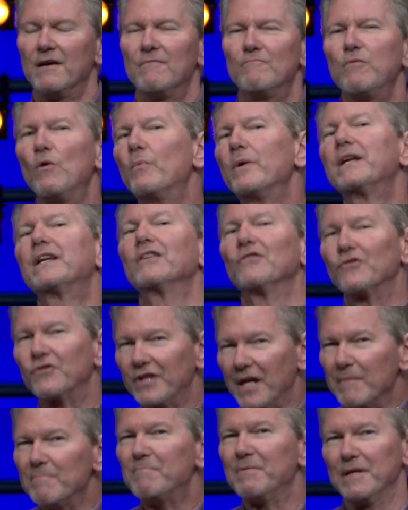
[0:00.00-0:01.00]
But we can
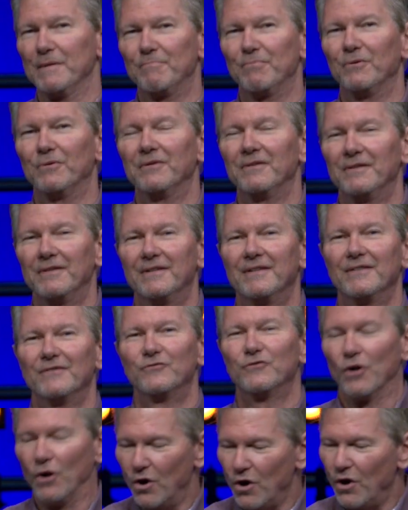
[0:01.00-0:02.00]
send people
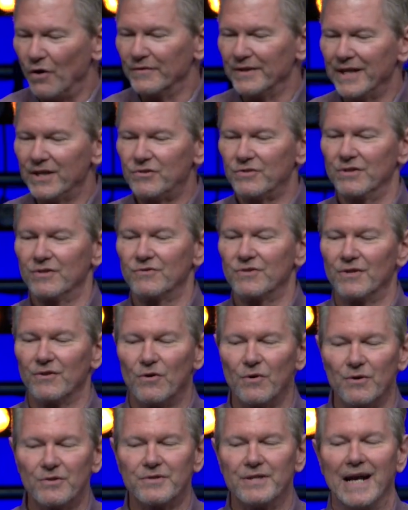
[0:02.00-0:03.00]
to all nations. And of
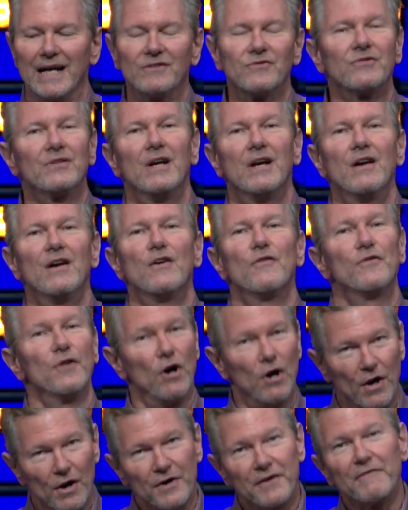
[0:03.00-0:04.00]
course, that's the
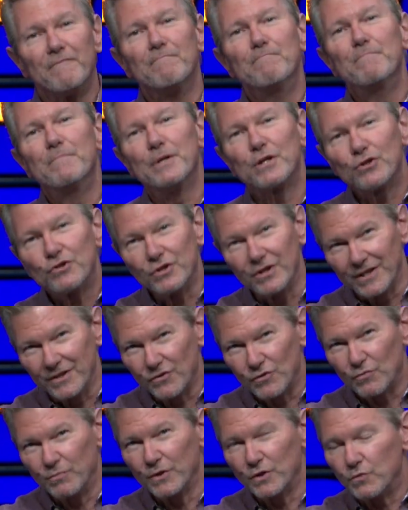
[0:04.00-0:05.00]
heart of
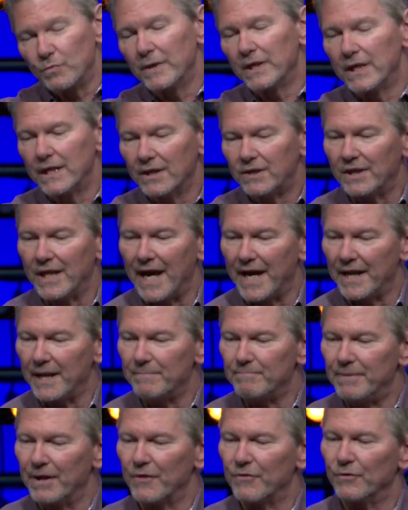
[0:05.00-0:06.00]
missions, which we get that
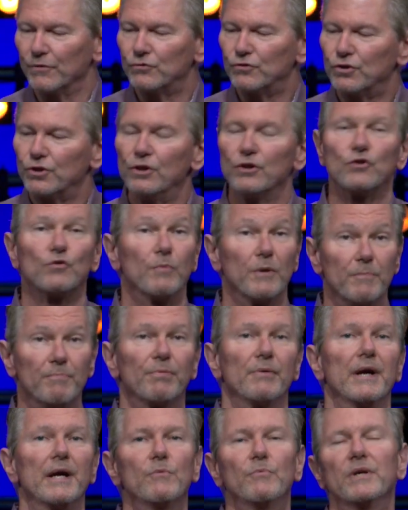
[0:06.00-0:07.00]
at Bethel Church. We
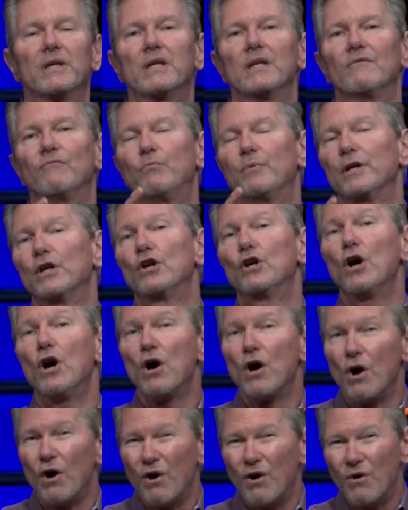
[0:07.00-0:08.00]
pray, we give, we
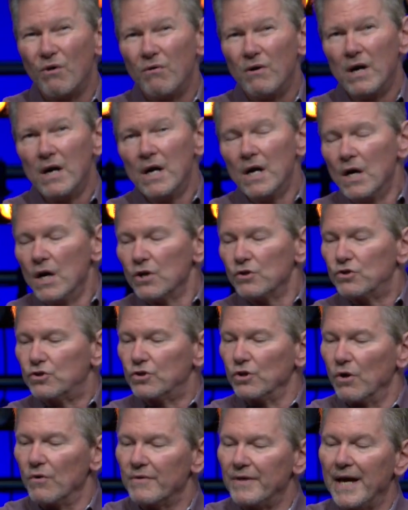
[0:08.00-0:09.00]
go,
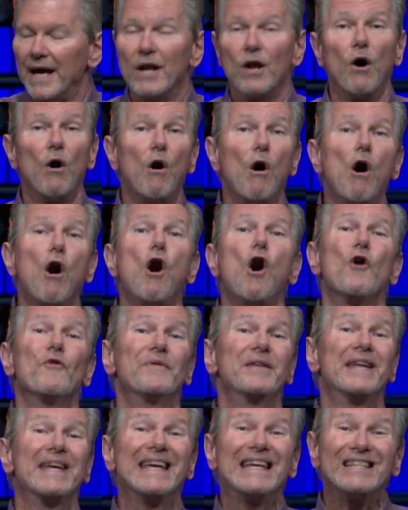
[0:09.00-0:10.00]
so that all
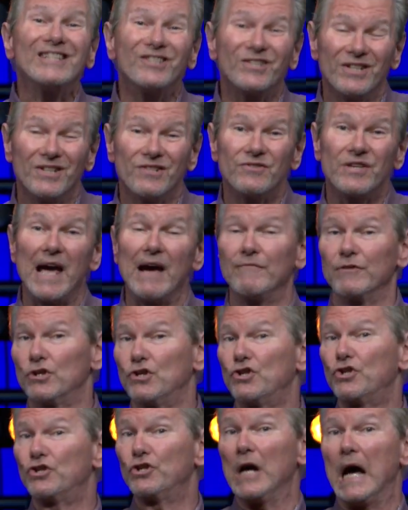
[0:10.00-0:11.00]
nations have a
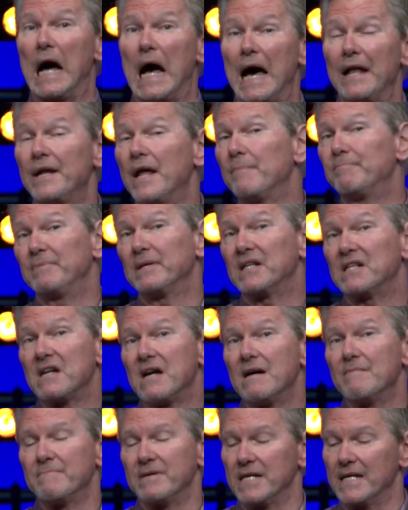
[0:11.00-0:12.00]
shot at
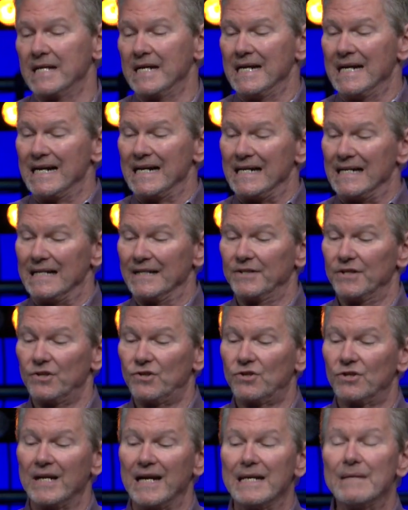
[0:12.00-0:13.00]
becoming a
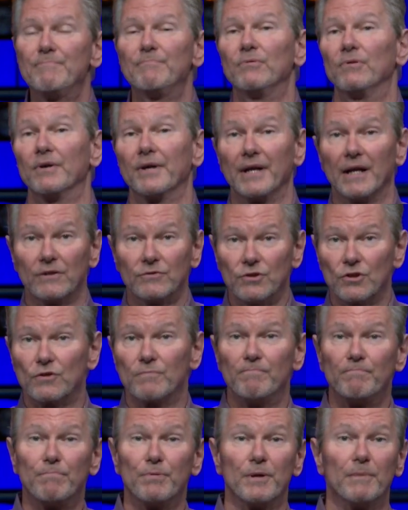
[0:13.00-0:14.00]
disciple. And I'll just
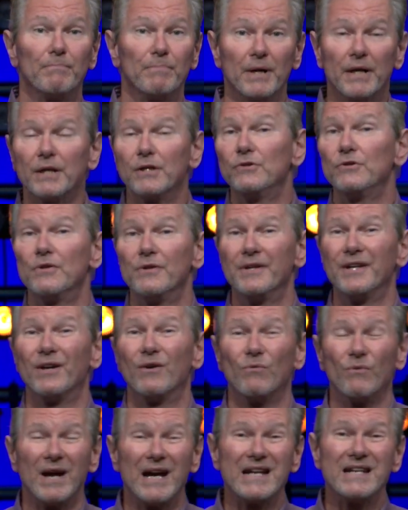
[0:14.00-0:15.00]
put a bug in your ear
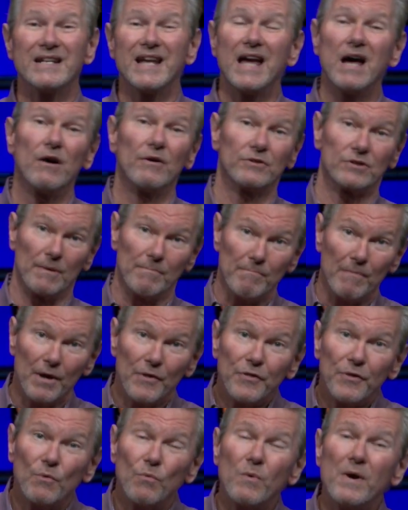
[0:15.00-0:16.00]
right now. It's a
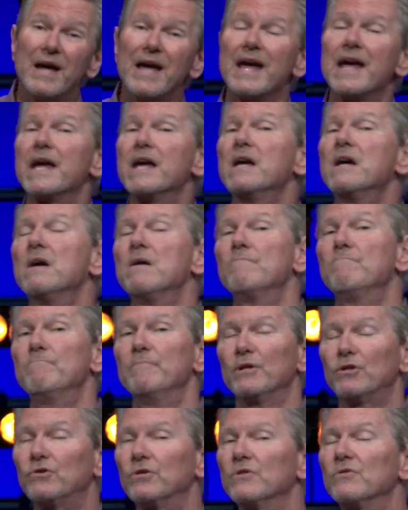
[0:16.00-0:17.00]
month away,
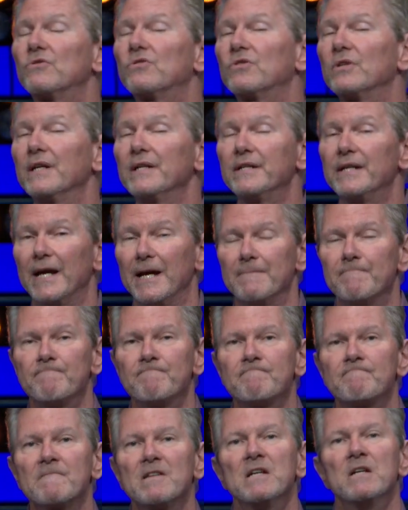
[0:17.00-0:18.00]
Mission Sunday.
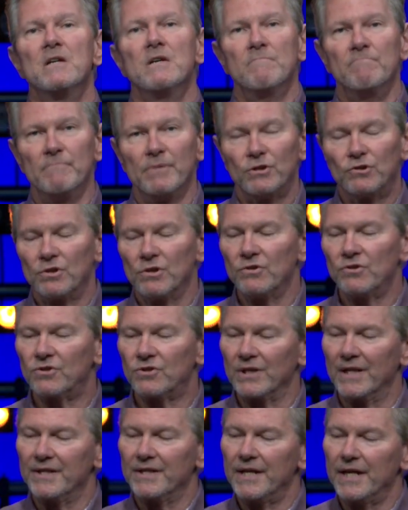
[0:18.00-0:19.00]
Mission
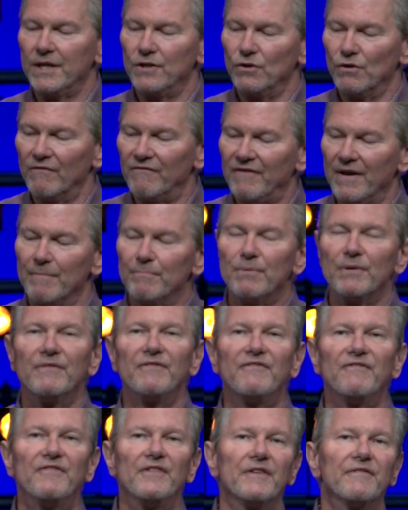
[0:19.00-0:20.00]
Sunday, November
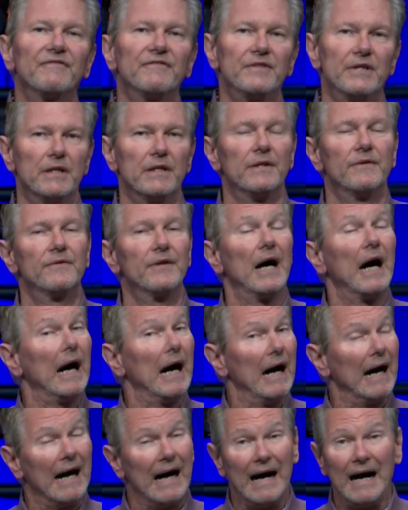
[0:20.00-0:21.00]
15th.
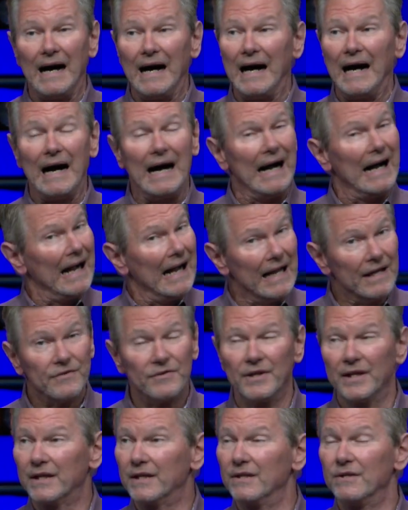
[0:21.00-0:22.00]
I
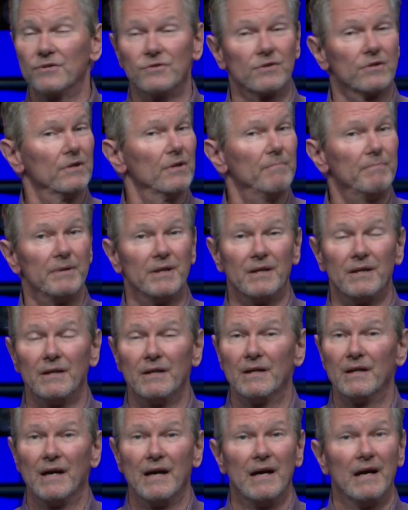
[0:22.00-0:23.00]
think it is going to be